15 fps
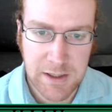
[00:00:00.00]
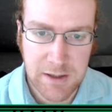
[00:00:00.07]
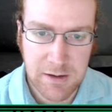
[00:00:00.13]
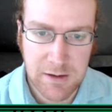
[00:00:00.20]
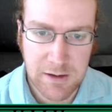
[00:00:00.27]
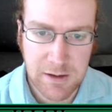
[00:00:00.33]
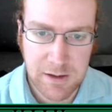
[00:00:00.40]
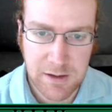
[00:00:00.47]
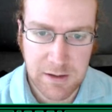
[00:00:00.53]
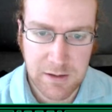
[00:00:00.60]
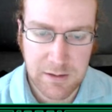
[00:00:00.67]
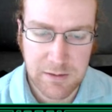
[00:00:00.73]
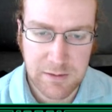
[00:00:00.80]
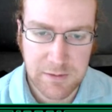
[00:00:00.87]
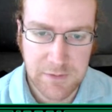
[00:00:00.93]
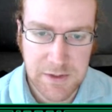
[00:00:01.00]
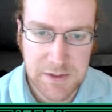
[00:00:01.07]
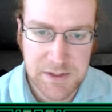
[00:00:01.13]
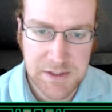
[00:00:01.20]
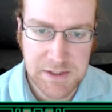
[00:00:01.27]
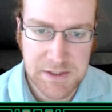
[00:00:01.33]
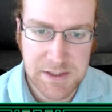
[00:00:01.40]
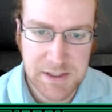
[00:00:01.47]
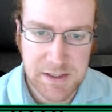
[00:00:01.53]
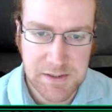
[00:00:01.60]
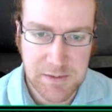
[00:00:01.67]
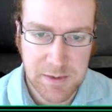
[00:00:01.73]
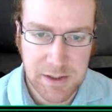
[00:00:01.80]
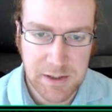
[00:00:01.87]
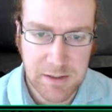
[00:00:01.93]
here, I think. If he just extends,
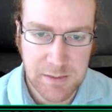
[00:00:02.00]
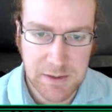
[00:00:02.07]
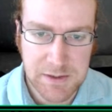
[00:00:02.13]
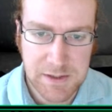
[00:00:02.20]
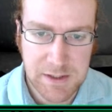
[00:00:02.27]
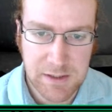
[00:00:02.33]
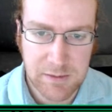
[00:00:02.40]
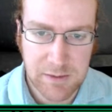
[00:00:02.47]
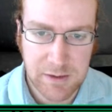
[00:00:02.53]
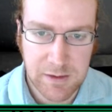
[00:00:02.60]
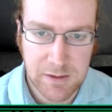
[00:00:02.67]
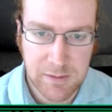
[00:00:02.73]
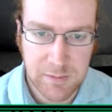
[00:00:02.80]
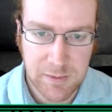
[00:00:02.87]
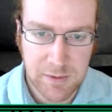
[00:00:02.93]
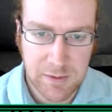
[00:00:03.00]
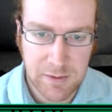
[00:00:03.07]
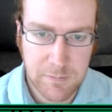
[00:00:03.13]
I'm going to keep extending with him.